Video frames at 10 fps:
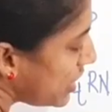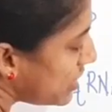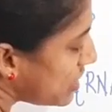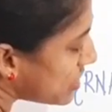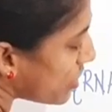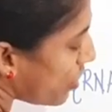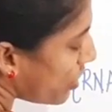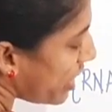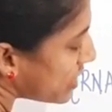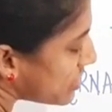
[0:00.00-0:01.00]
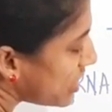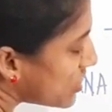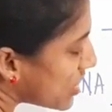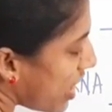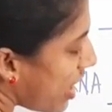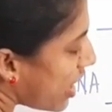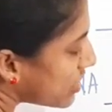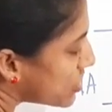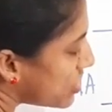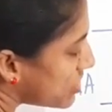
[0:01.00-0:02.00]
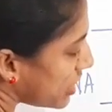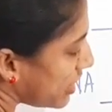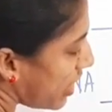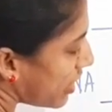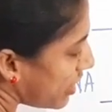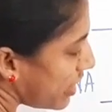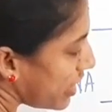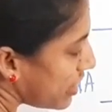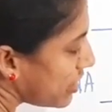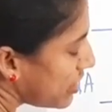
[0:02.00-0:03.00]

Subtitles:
it is known as a charged tRNA.